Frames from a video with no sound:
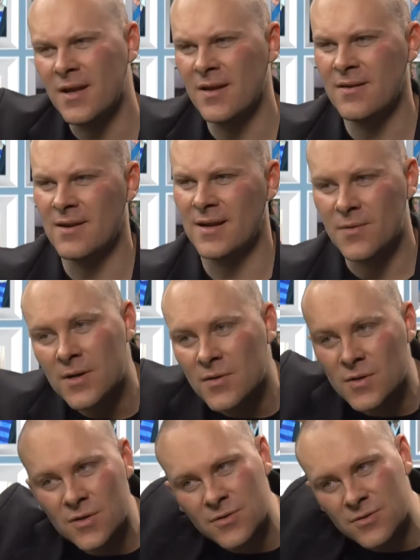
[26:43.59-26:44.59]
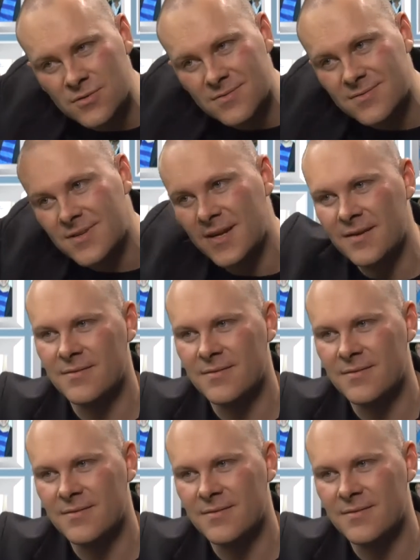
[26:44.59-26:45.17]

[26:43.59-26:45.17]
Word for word: Eh? Like one of those. Eh?